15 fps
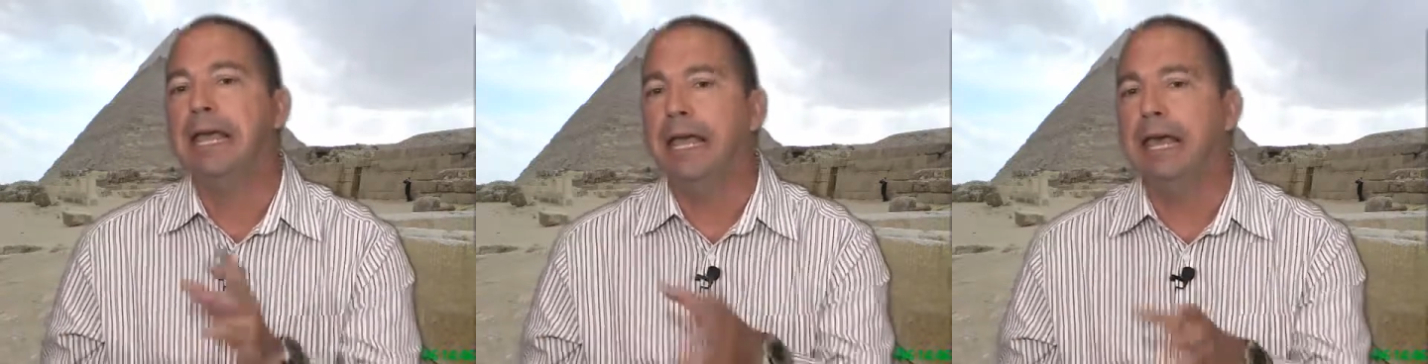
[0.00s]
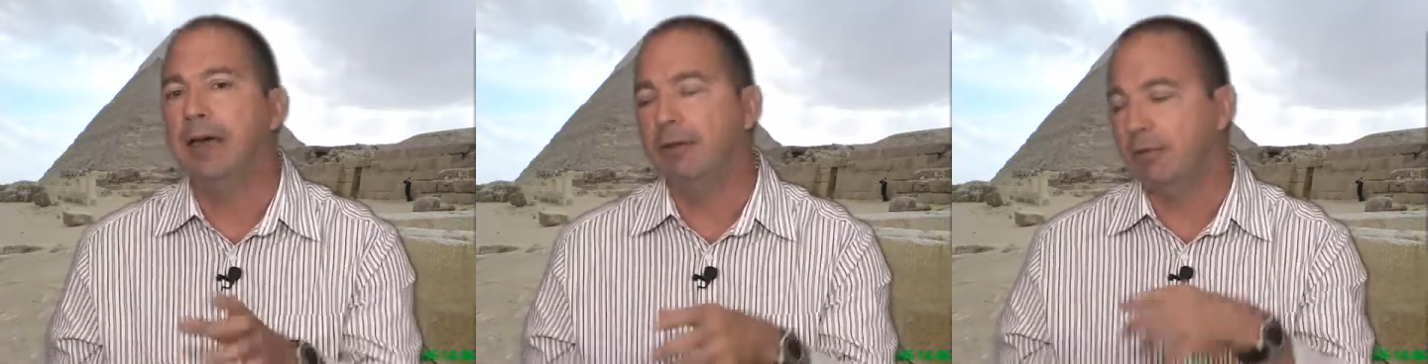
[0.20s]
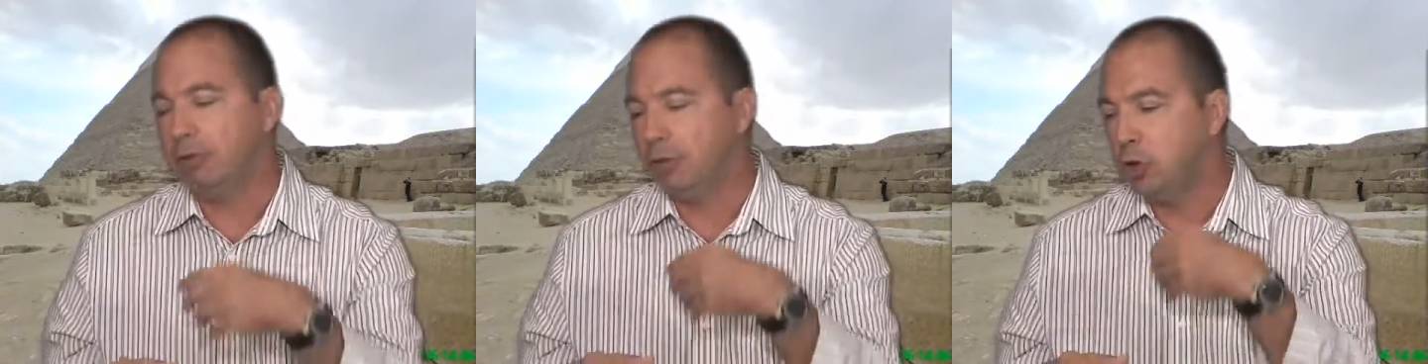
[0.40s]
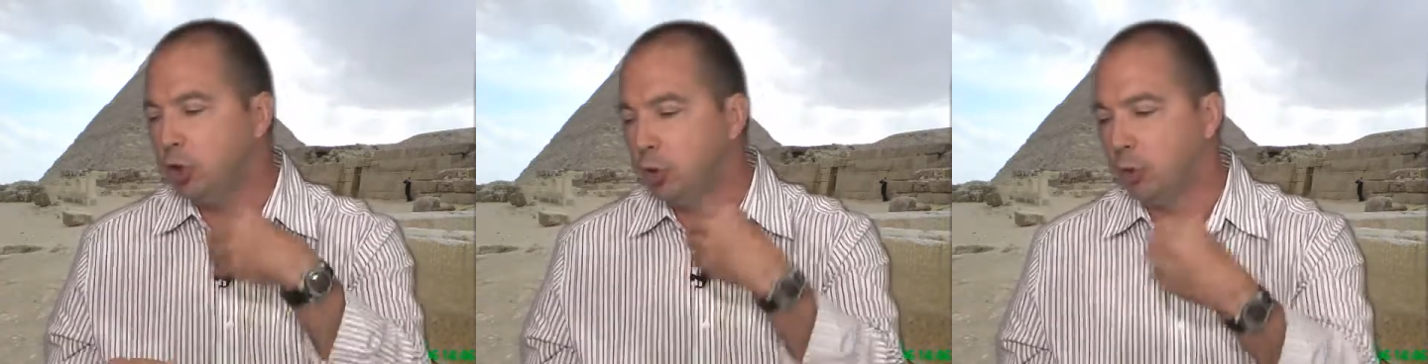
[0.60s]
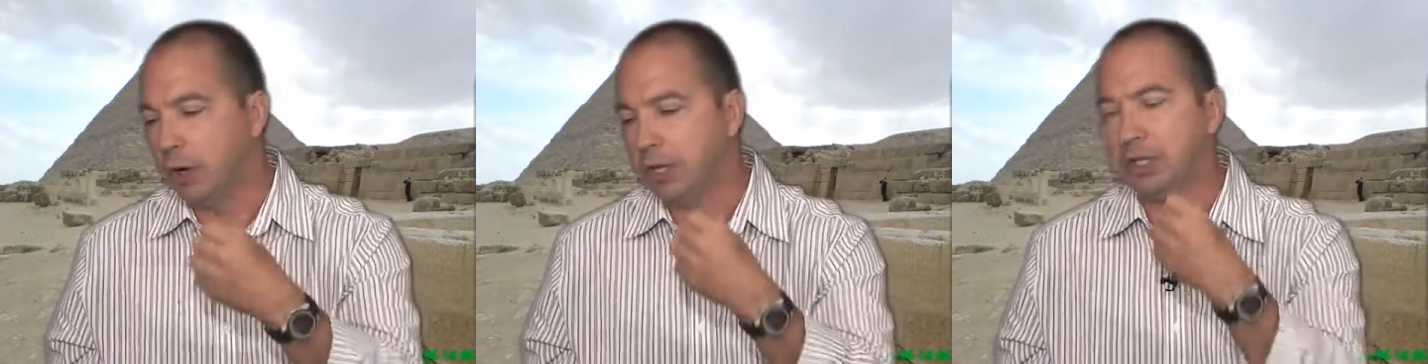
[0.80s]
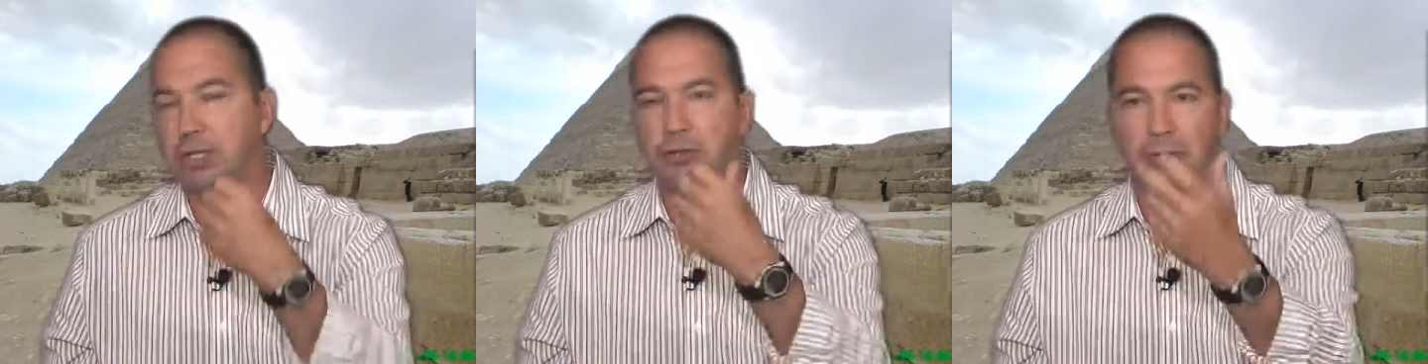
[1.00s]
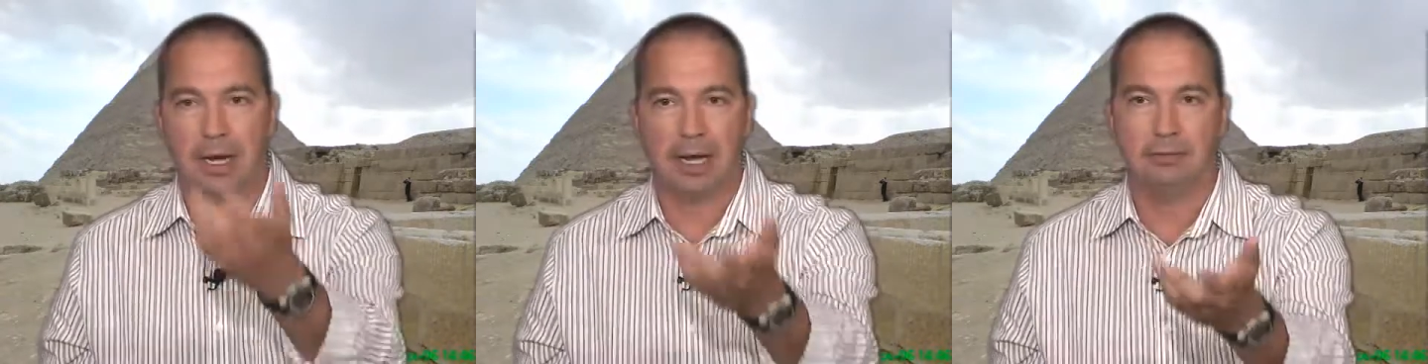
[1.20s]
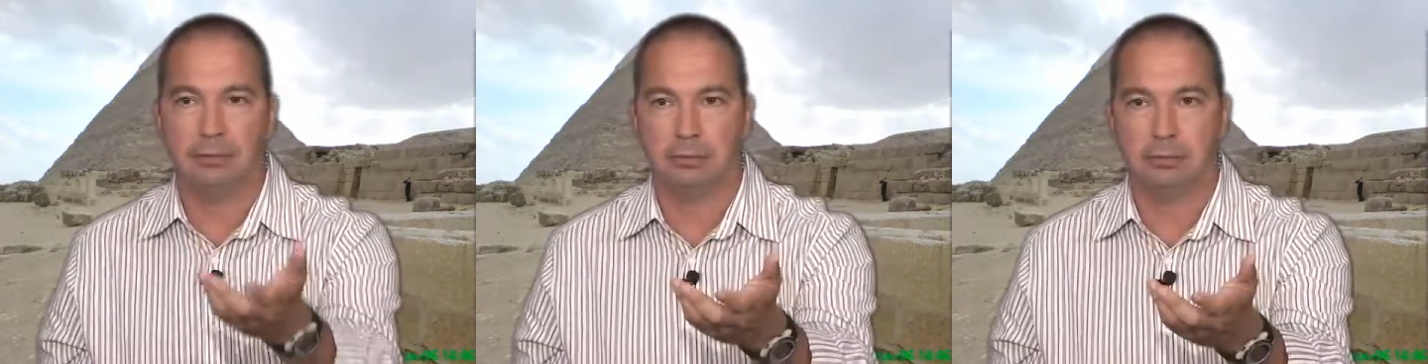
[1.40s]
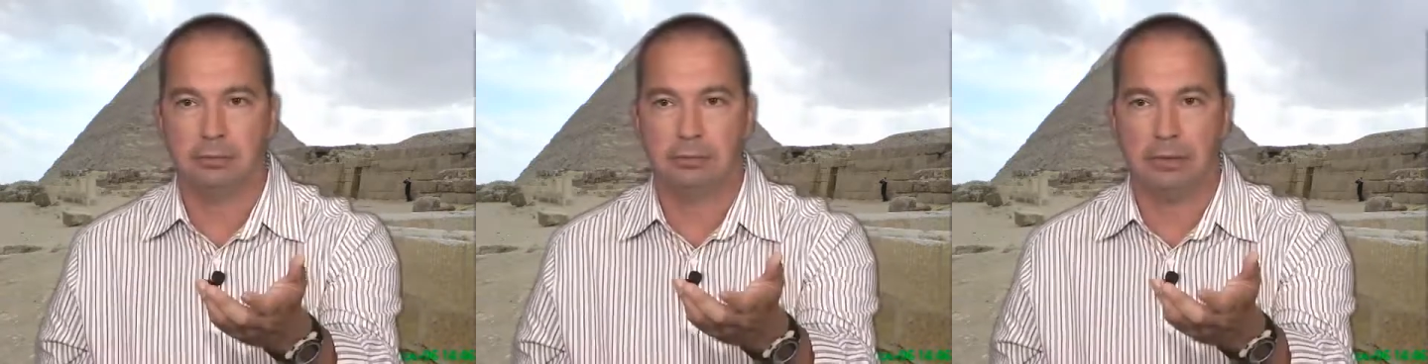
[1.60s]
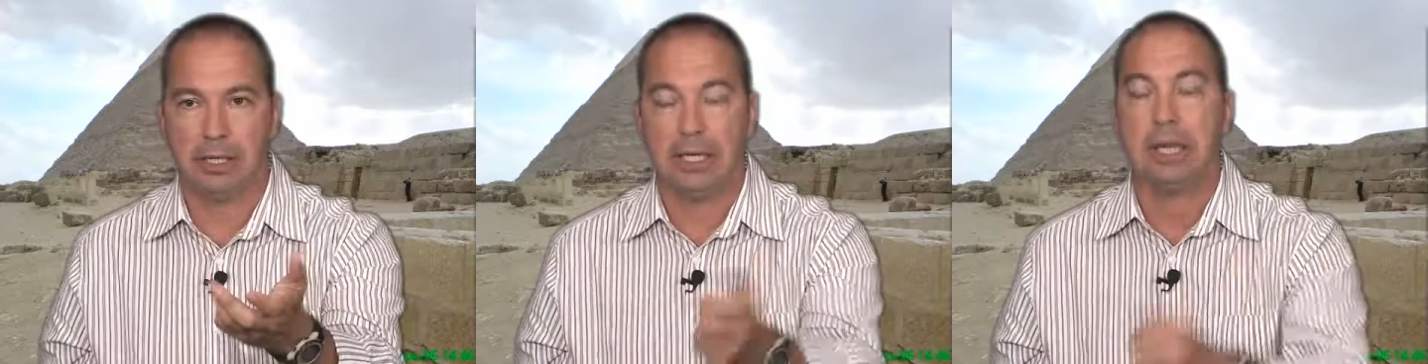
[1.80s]
If you wanted to travel
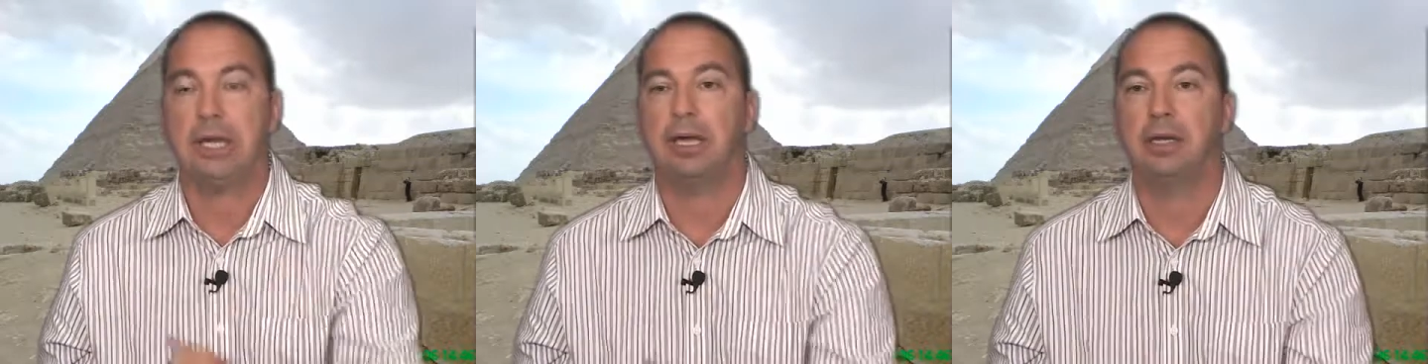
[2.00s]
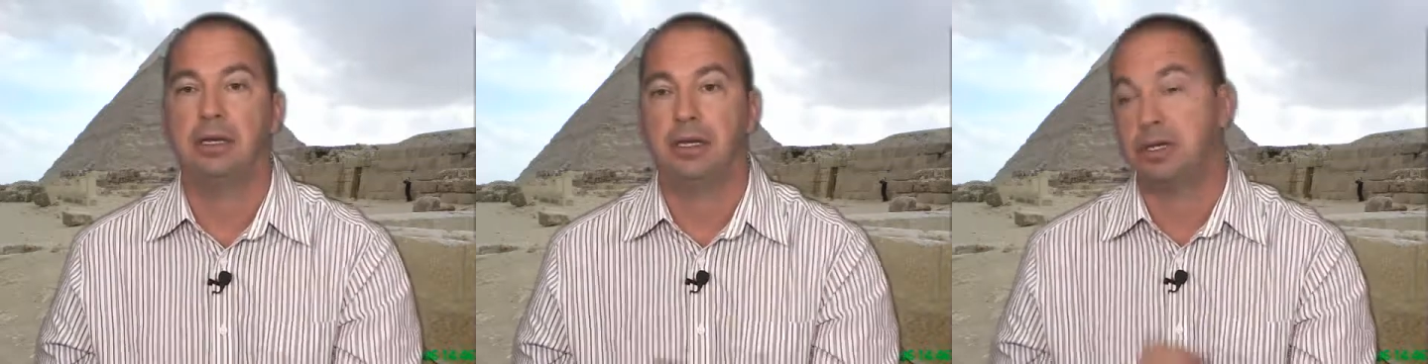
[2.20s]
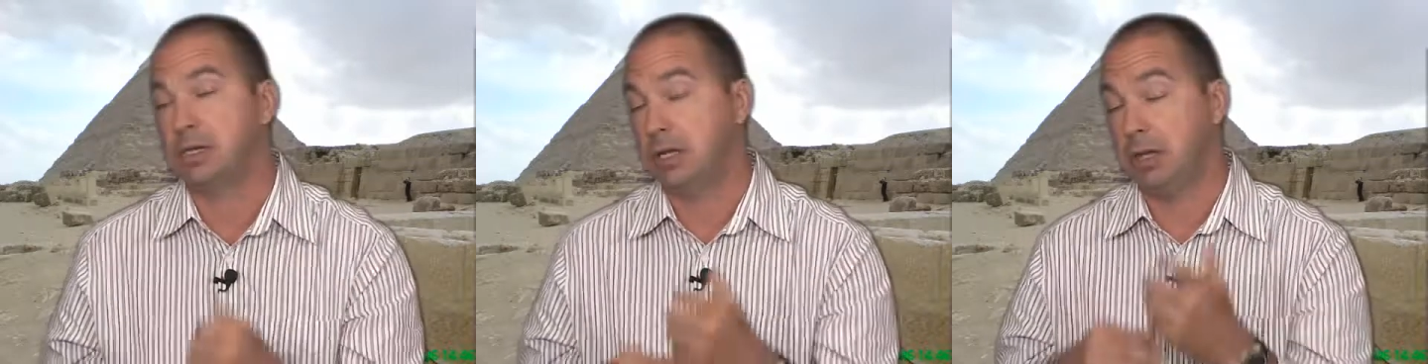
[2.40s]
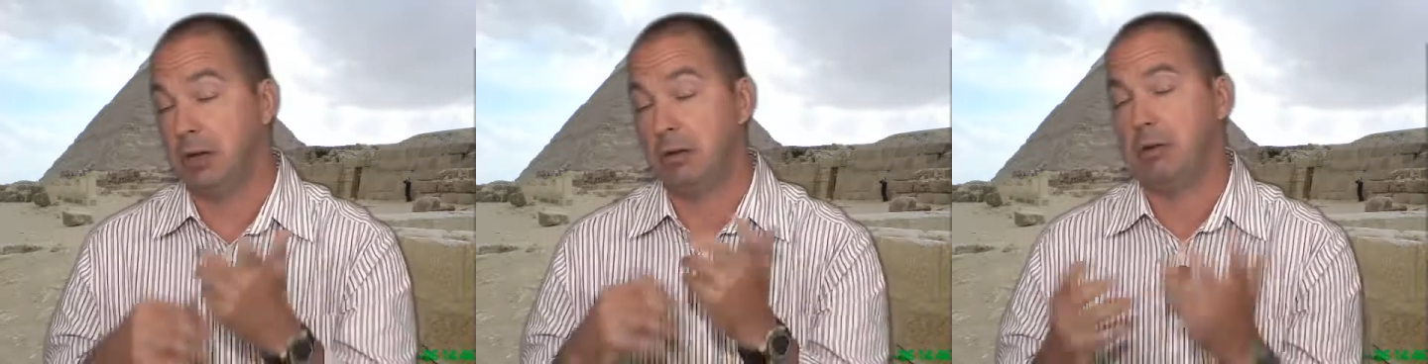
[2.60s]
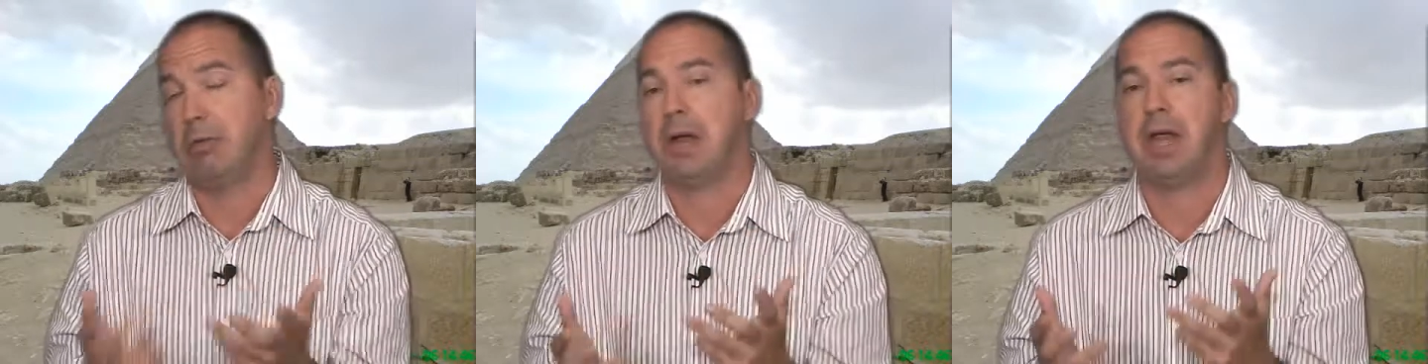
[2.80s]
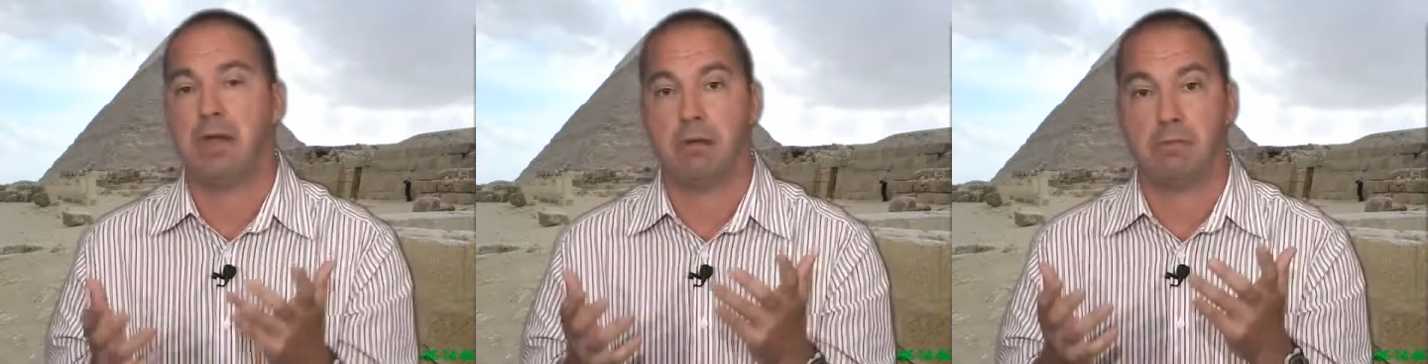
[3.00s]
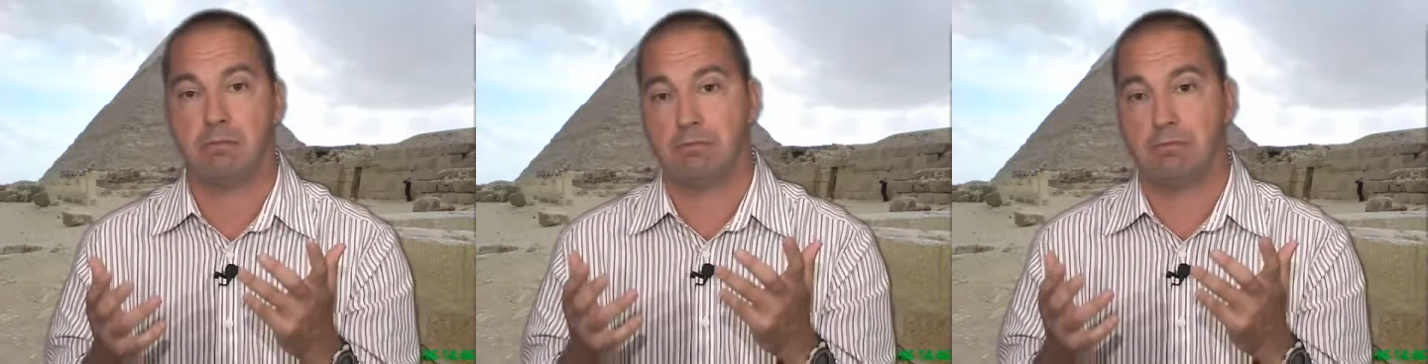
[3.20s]
in to see the great